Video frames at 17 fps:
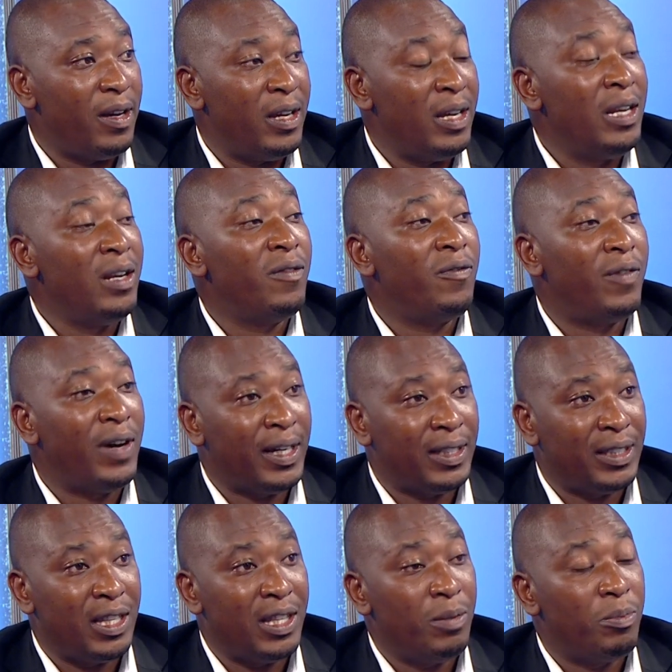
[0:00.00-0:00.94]
In
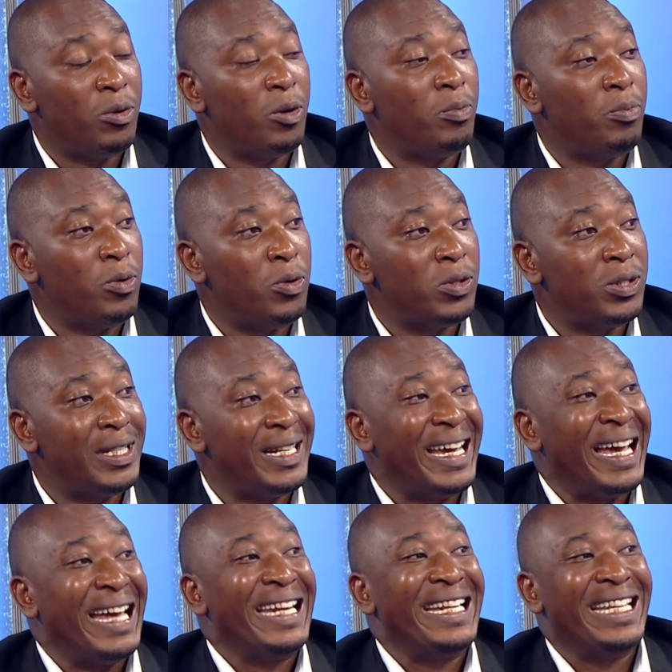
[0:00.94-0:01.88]
fact, they proposed
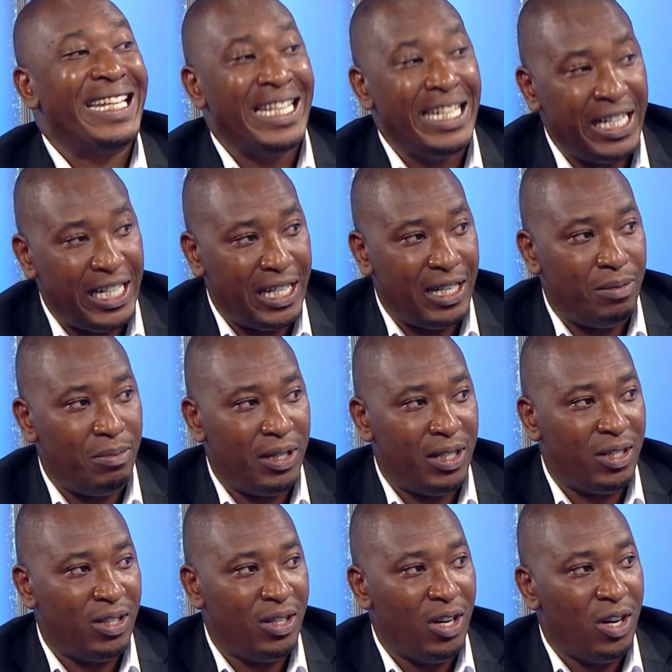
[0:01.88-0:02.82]
an
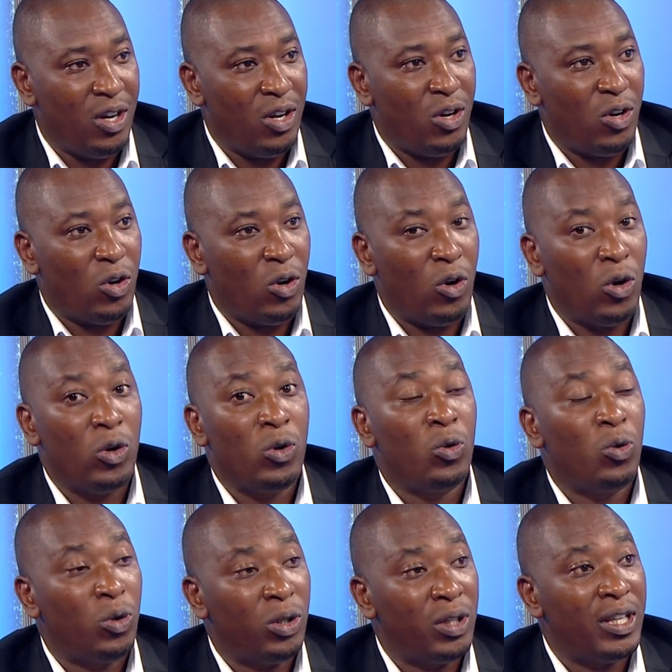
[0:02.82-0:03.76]
increment
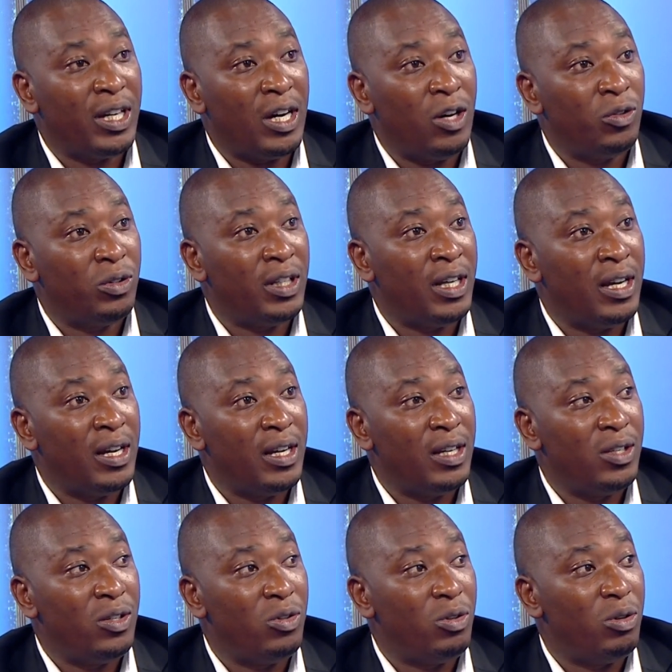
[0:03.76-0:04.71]
on what the county,
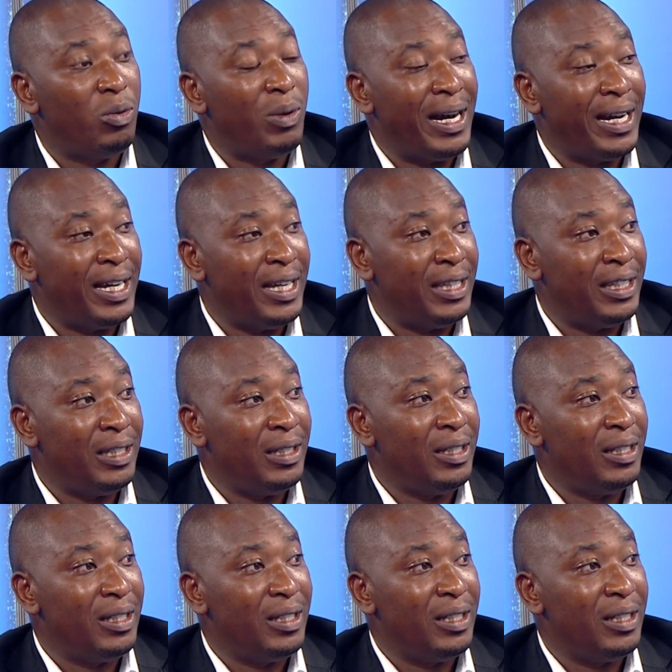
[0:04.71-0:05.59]
were getting.